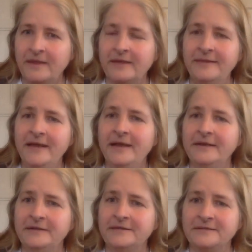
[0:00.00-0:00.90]
And that
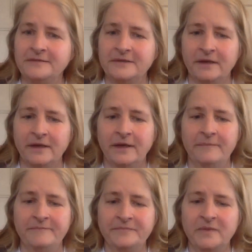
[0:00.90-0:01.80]
is
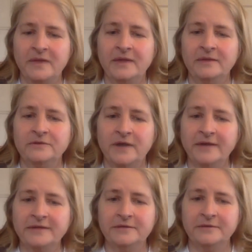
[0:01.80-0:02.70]

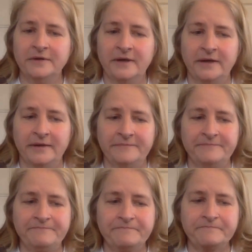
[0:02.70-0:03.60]
trying to
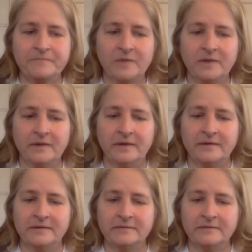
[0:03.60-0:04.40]
uh,